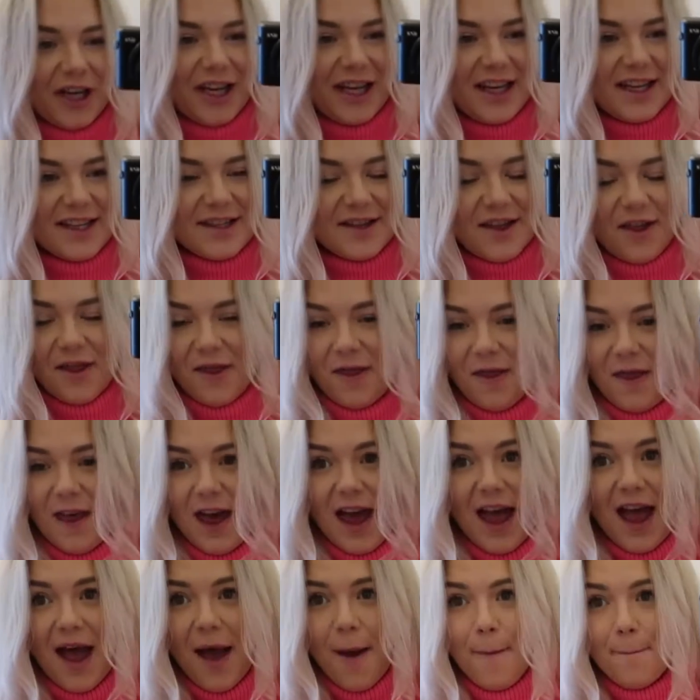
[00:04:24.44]
is
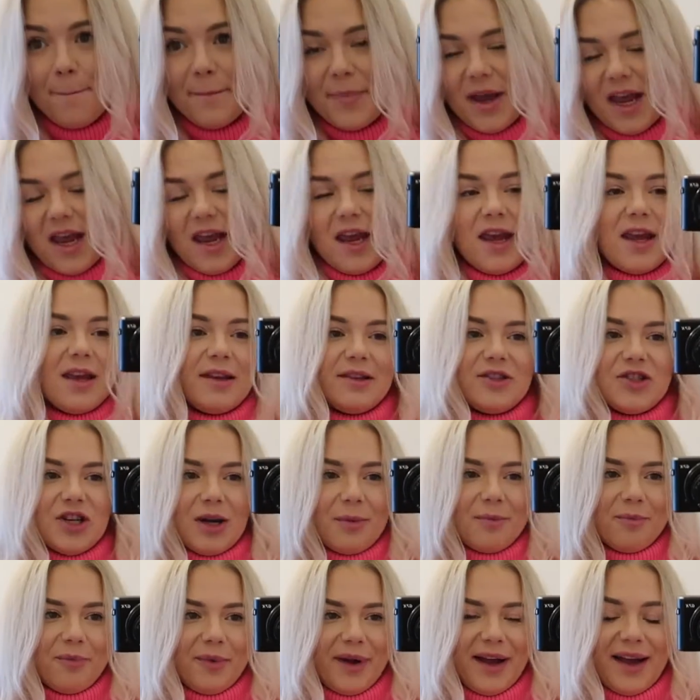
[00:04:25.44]
the pink
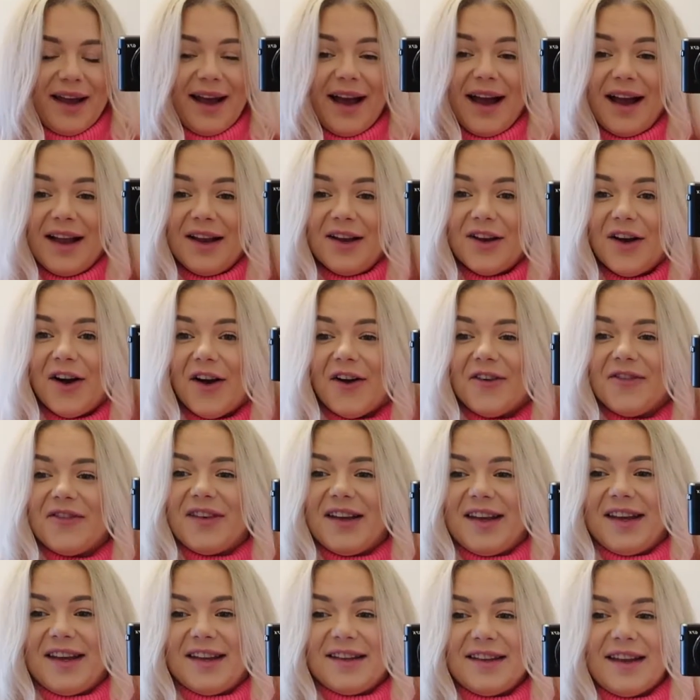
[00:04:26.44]
jumper i love
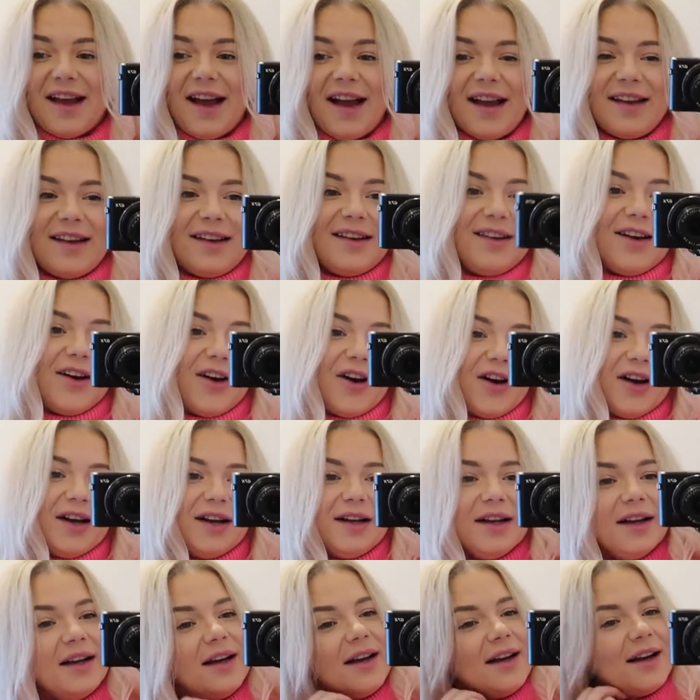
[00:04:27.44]
it i don't know
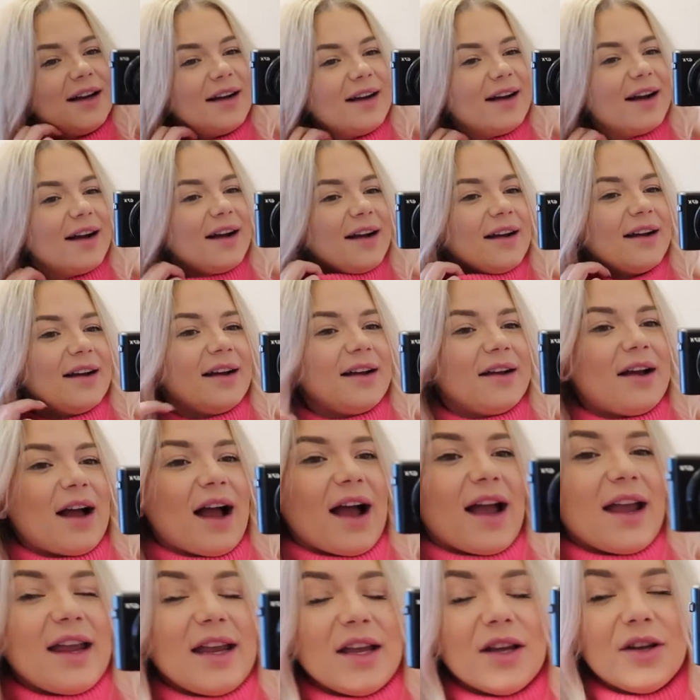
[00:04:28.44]

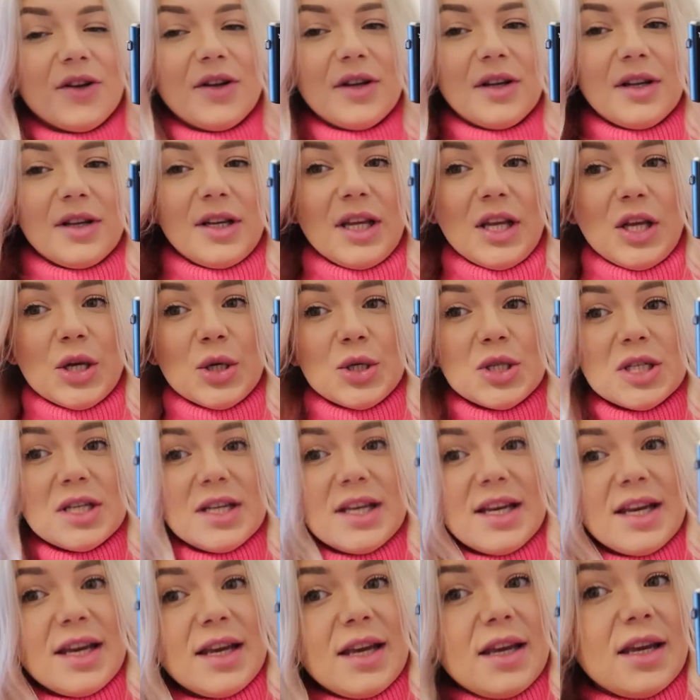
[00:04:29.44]
i
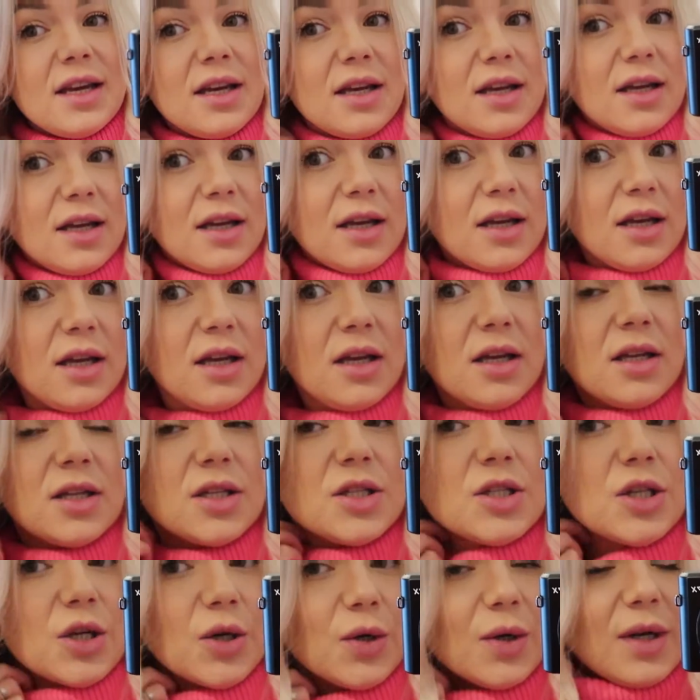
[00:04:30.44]
usually
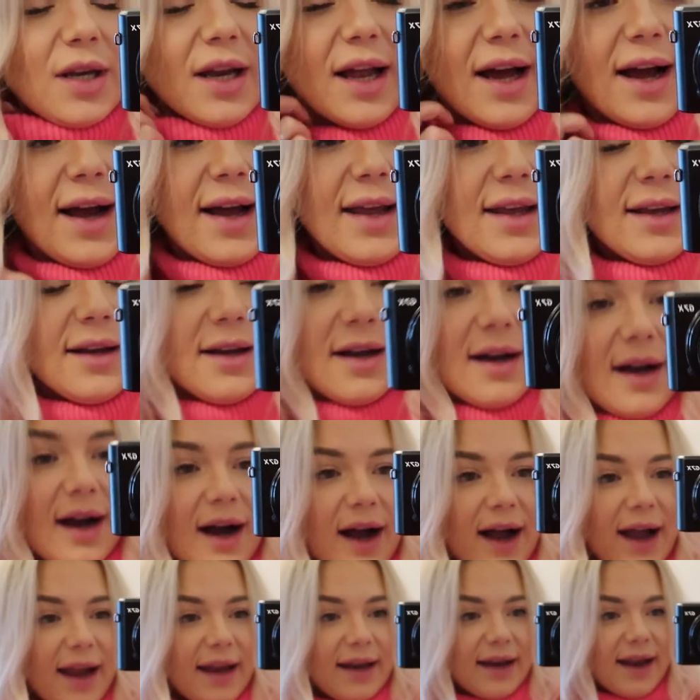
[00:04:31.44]
don't like
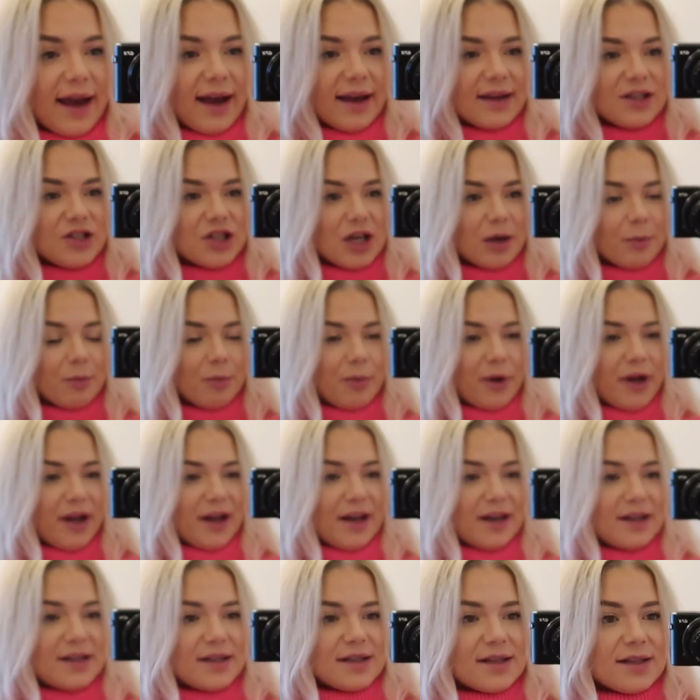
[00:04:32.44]
high neck
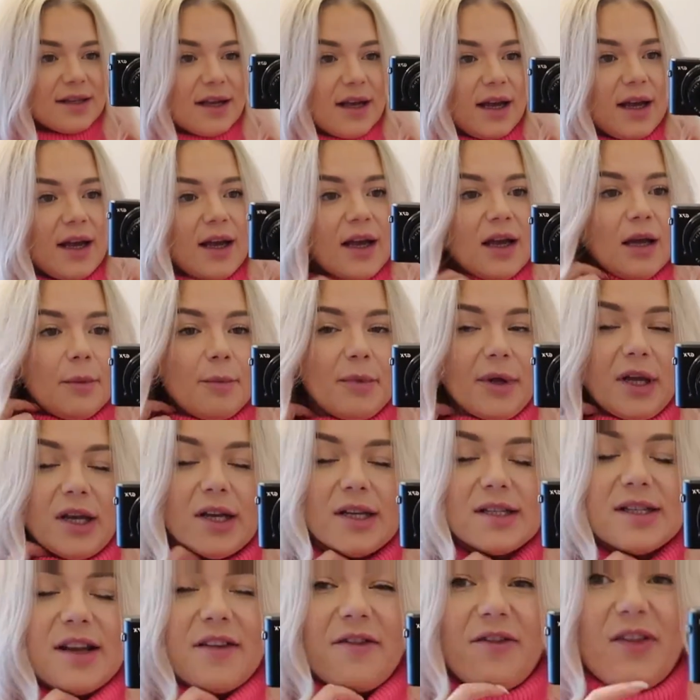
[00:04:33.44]
jumpers
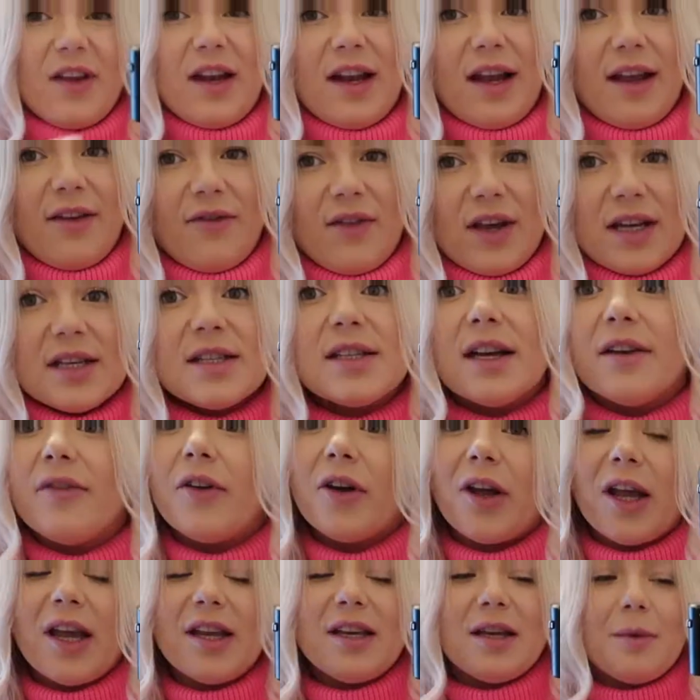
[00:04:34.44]
because i feel like they're
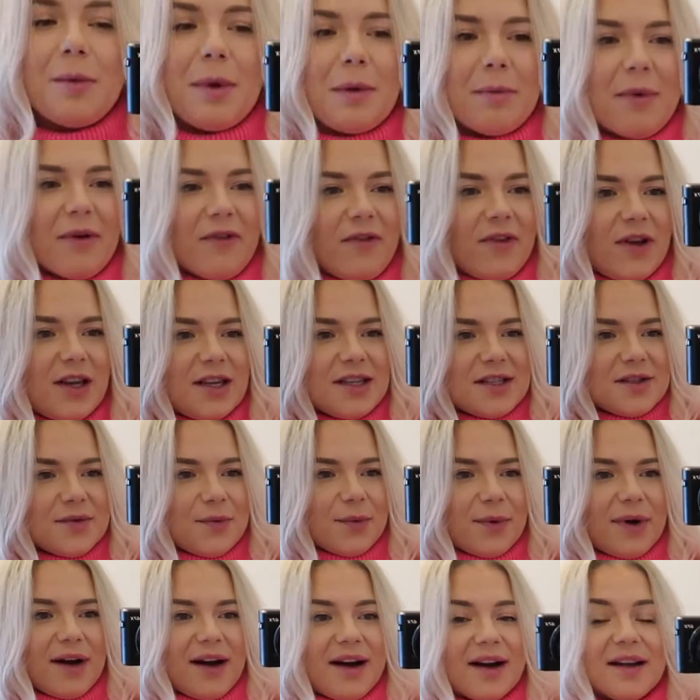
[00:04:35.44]
suffocating me but this
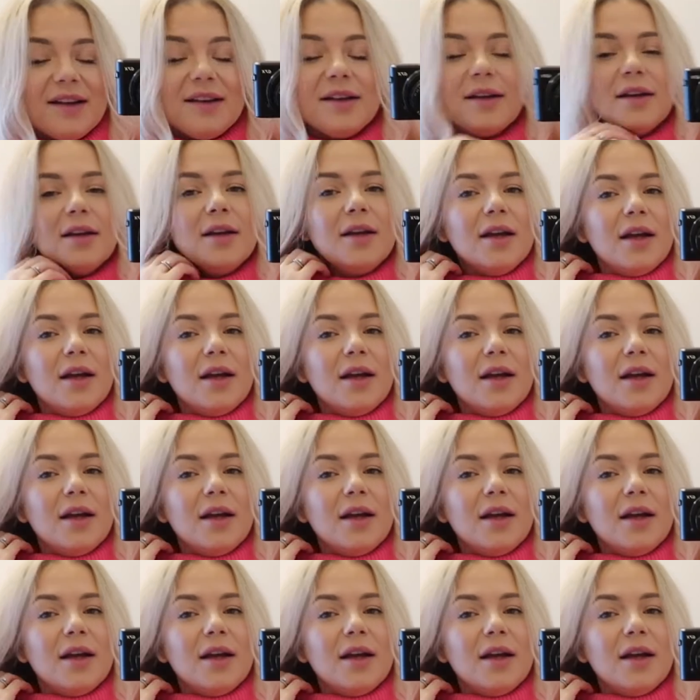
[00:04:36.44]
one